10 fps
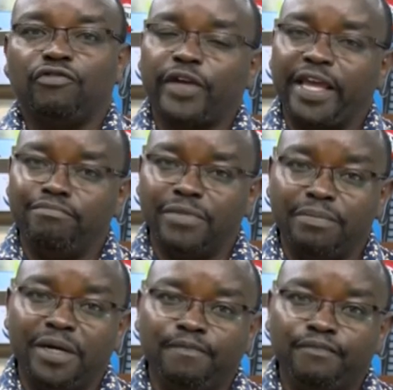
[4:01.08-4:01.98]
of
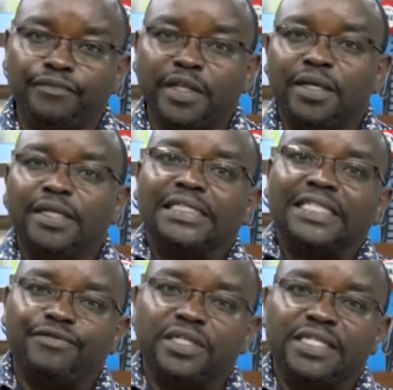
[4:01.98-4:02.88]
M-Mama
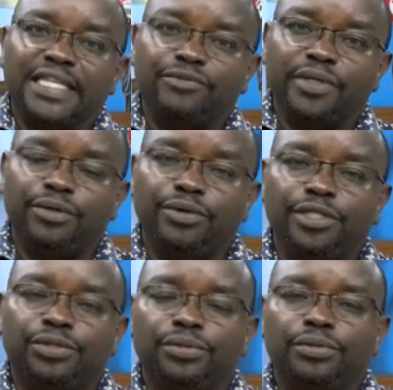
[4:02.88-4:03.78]
services that we are going
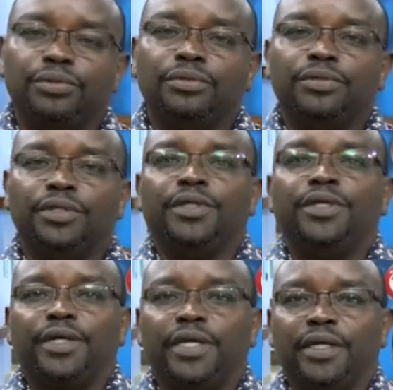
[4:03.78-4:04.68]
to
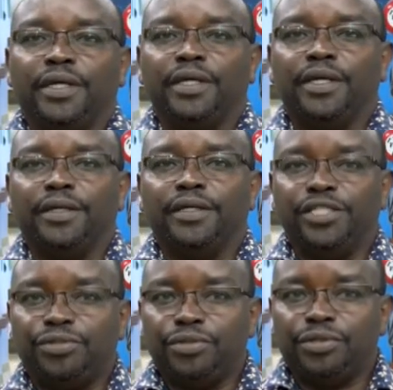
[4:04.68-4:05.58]

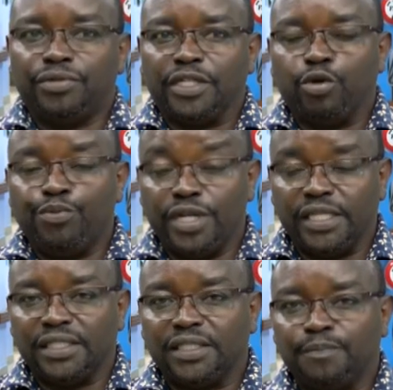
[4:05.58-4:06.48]
introduce to the
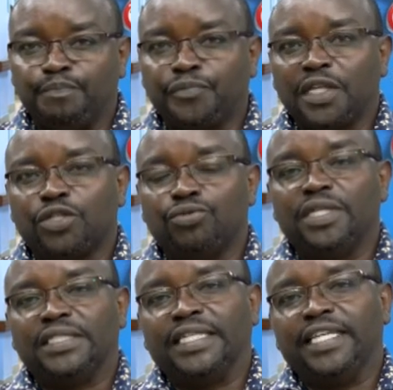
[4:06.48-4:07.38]
communities, so
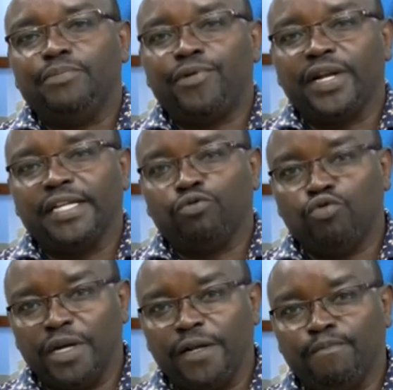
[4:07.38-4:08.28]
that any pregnant
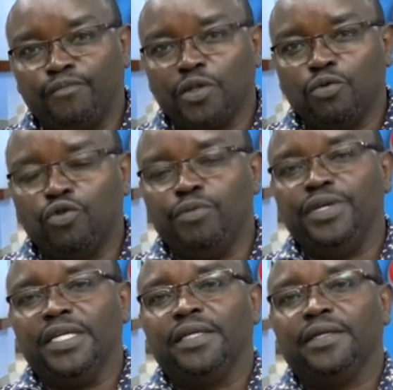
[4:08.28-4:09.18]
woman would
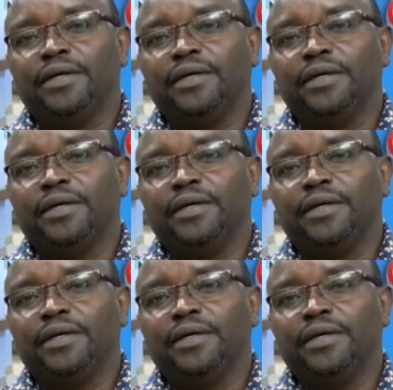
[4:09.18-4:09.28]
be